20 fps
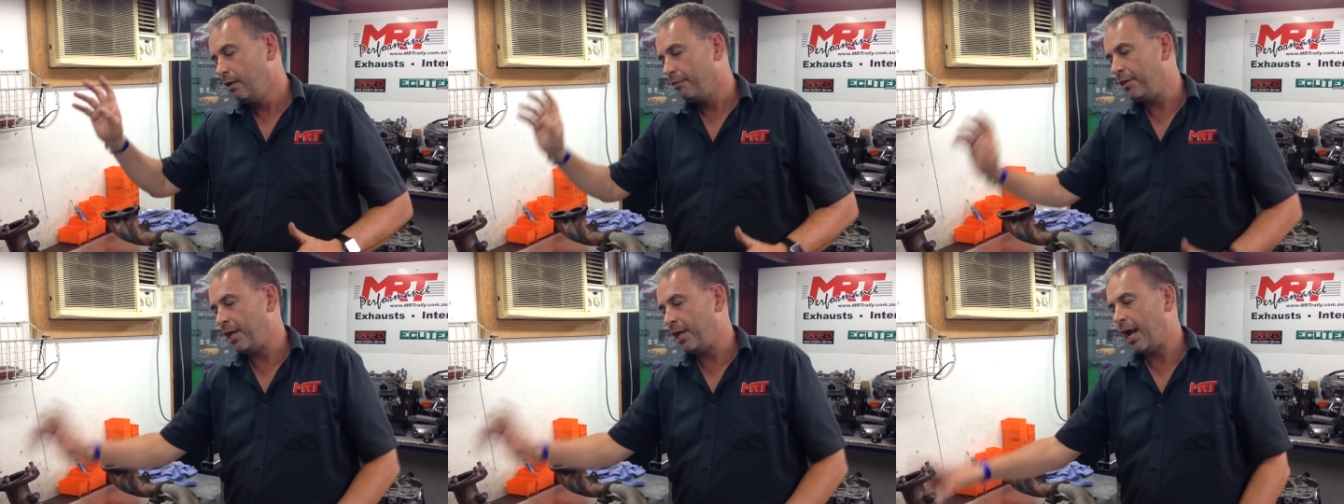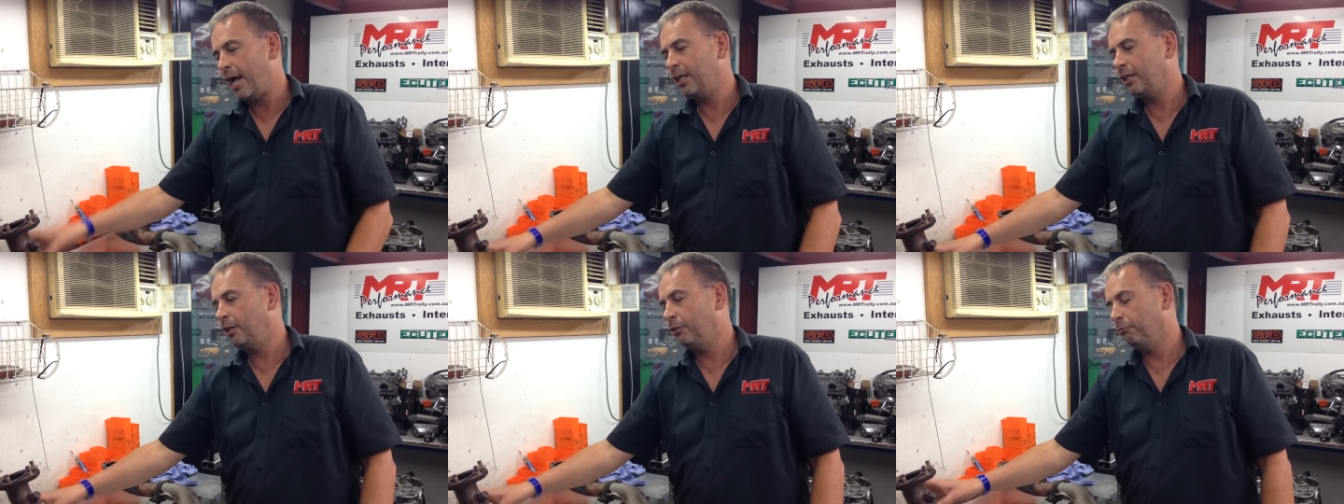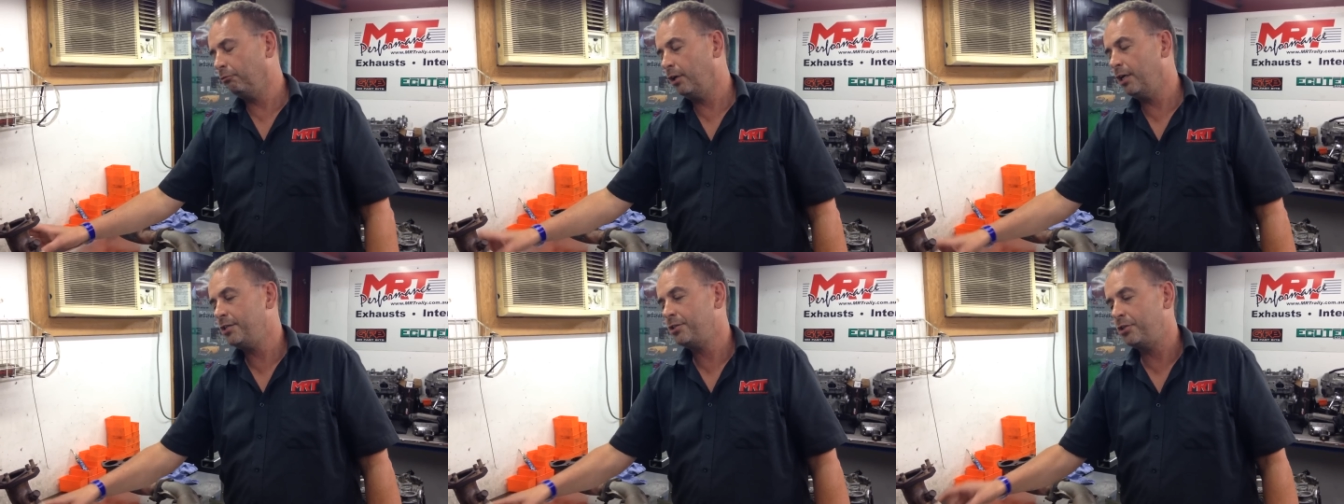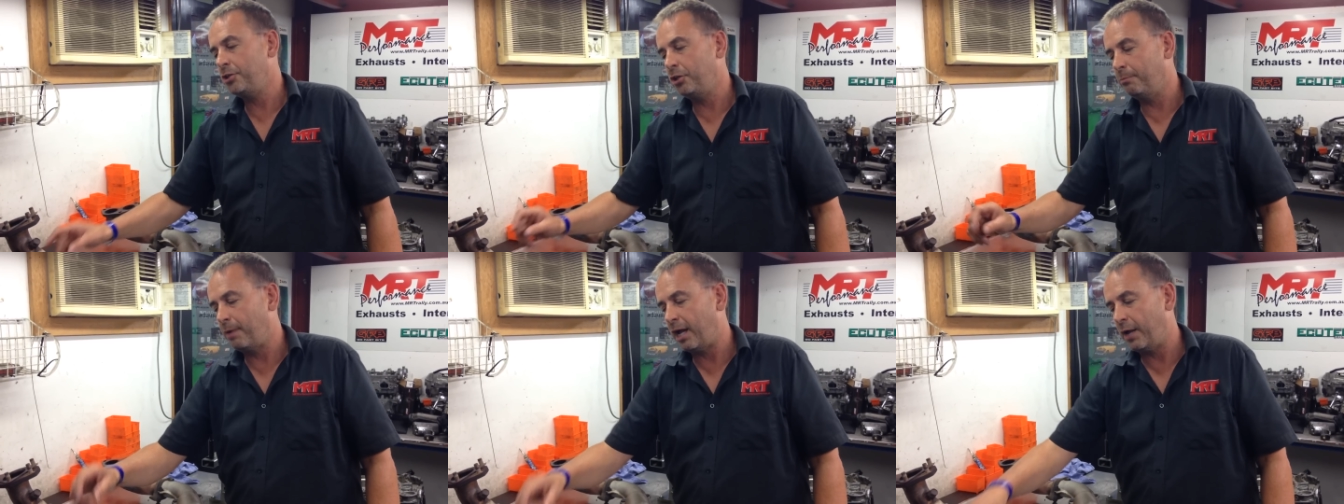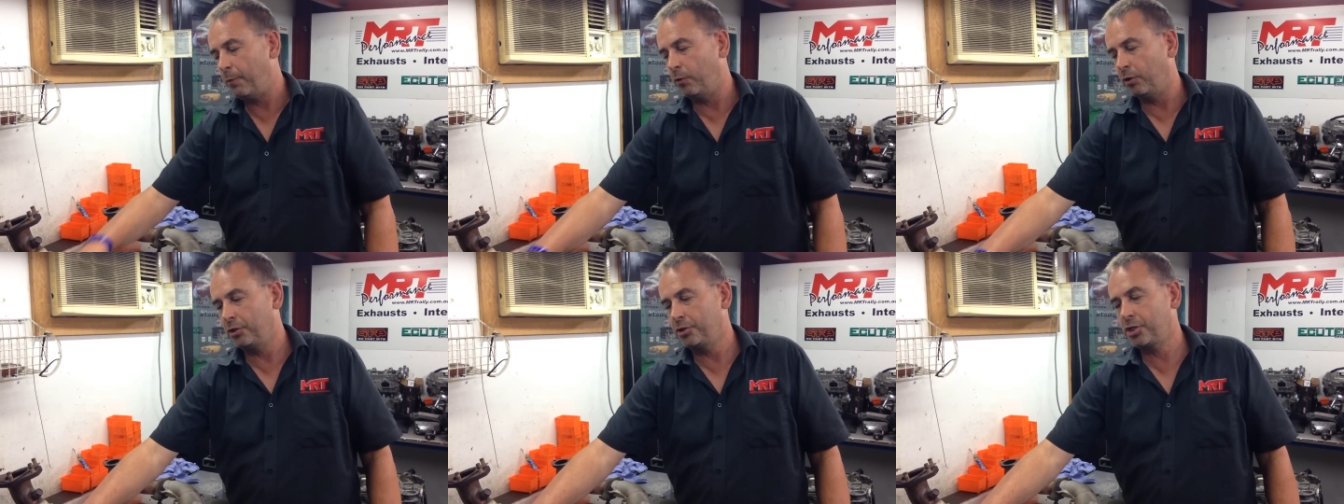The only reason you
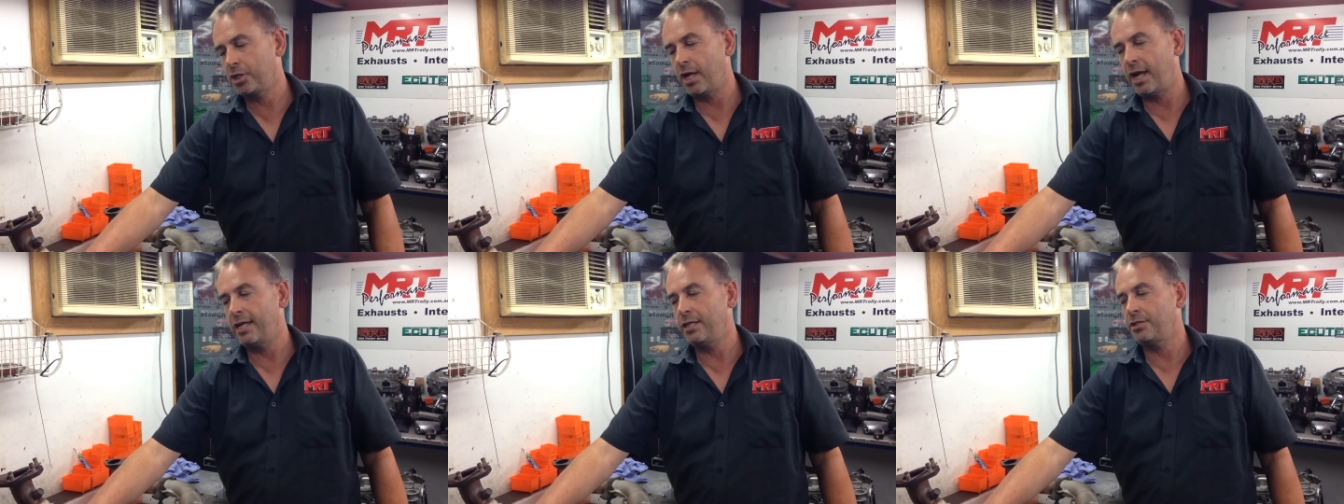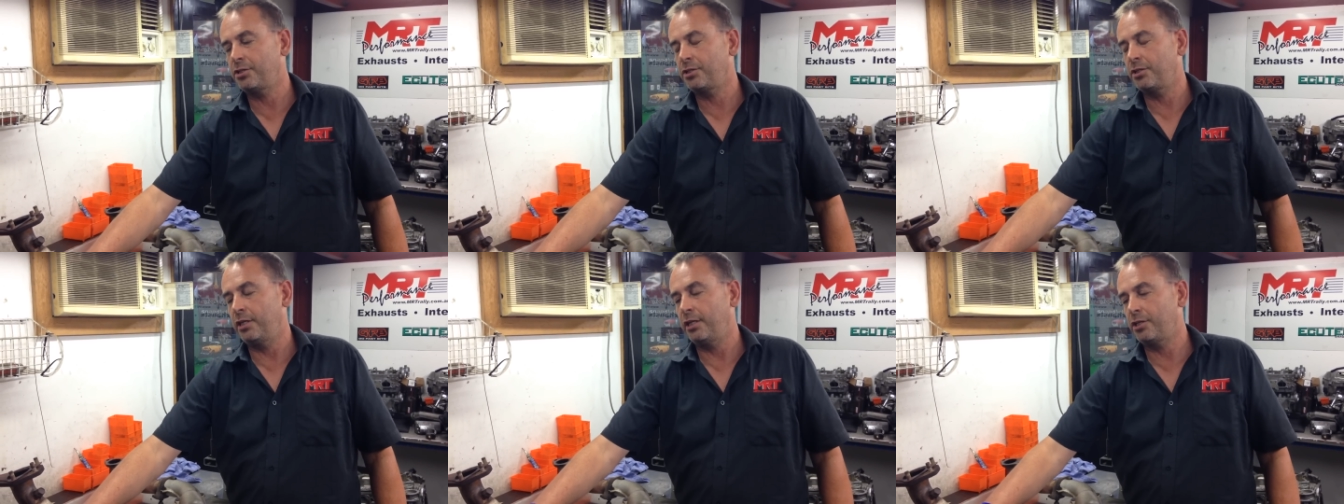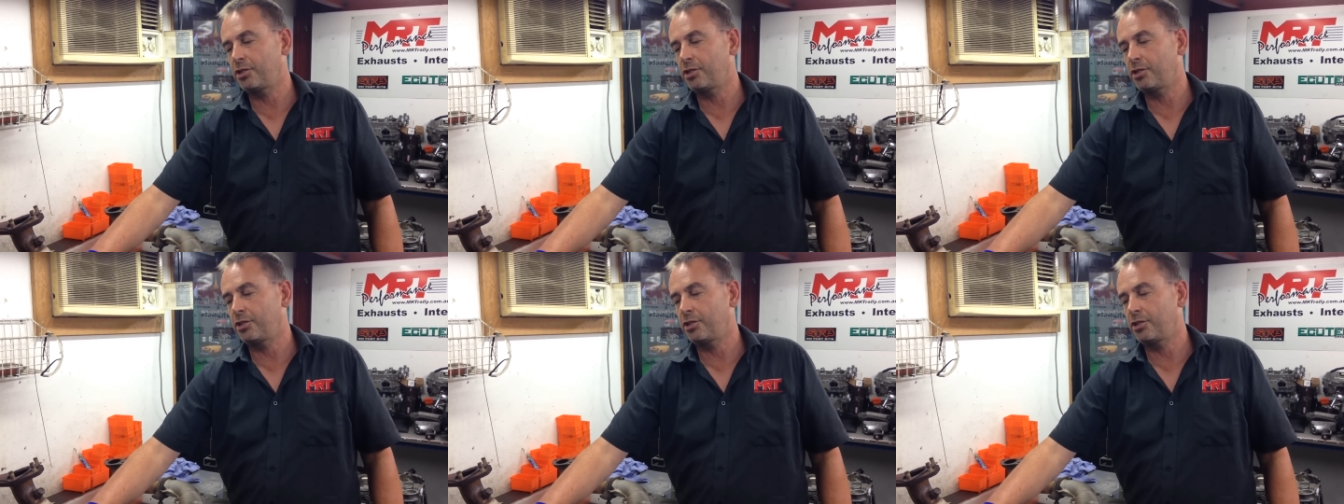may want to change the